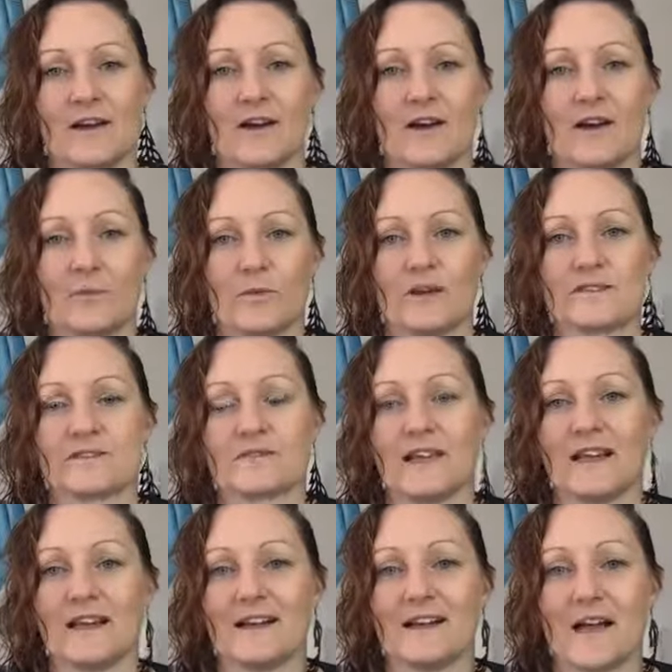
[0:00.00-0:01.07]
on what's
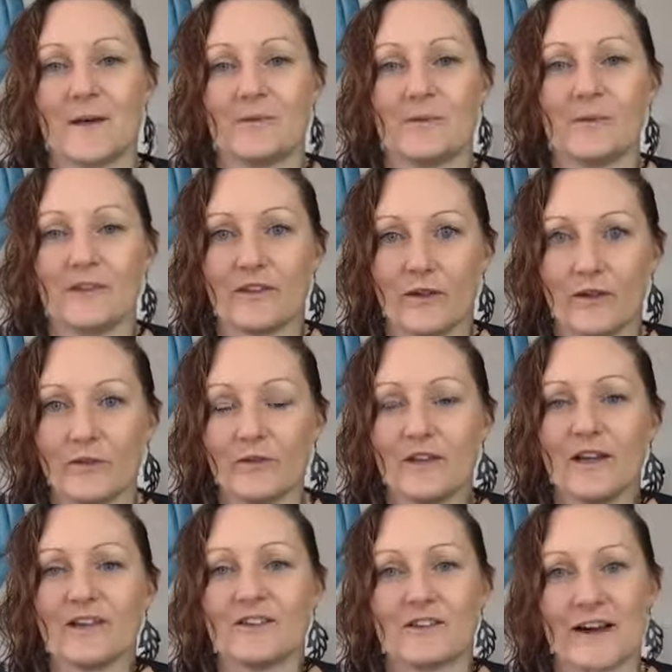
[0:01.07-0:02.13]
in alignment with you,
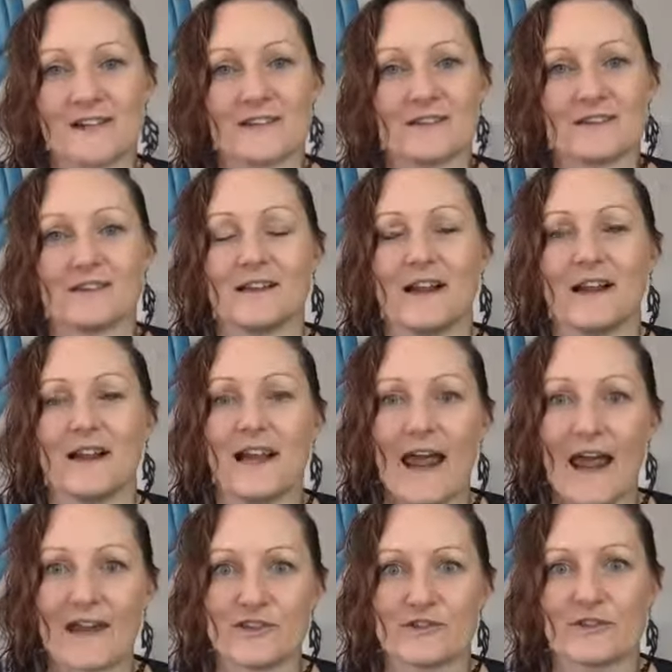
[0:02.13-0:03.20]
your ideal client,
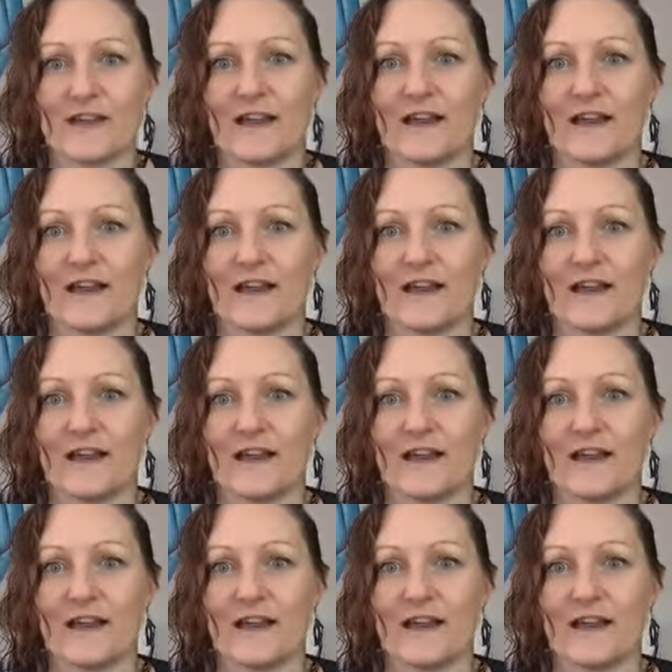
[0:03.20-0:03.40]
and your